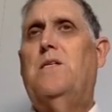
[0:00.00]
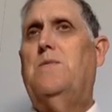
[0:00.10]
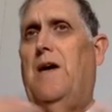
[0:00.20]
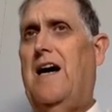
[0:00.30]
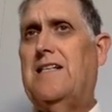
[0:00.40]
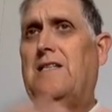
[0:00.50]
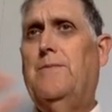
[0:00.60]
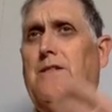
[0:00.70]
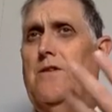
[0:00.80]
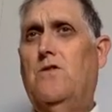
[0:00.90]
it's
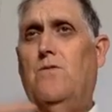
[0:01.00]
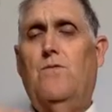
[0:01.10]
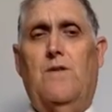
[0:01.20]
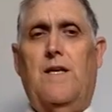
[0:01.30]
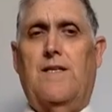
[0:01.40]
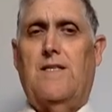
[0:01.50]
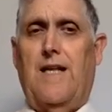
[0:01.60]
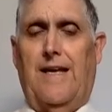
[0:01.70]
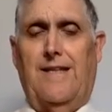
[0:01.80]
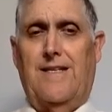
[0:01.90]
possible to do things
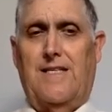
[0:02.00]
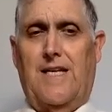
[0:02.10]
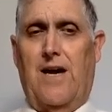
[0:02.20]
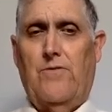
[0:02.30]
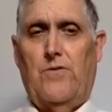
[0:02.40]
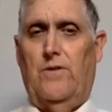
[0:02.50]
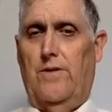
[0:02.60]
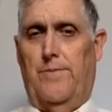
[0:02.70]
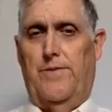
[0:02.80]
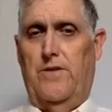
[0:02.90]
like this, counter
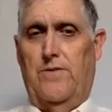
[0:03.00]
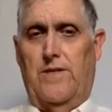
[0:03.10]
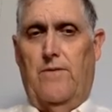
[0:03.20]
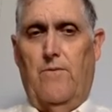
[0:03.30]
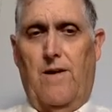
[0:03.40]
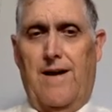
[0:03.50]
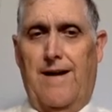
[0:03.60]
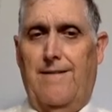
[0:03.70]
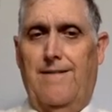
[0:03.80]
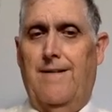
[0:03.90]
loops using
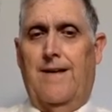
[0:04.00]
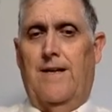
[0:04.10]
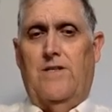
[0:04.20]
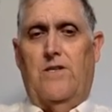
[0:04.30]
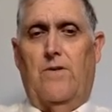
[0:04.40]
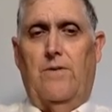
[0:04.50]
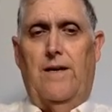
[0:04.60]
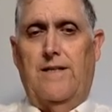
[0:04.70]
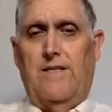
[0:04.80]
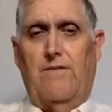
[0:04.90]
while. So
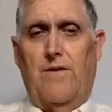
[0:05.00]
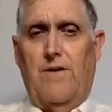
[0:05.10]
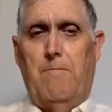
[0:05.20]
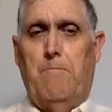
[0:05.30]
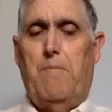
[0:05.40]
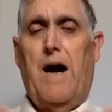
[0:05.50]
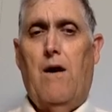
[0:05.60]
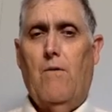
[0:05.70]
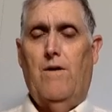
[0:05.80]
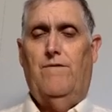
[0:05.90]
it's a very
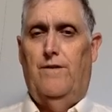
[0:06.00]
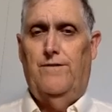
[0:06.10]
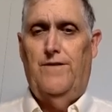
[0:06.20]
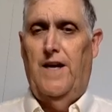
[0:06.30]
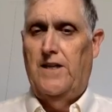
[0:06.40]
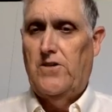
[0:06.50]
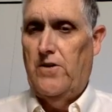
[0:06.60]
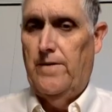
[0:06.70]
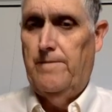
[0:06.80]
powerful feature.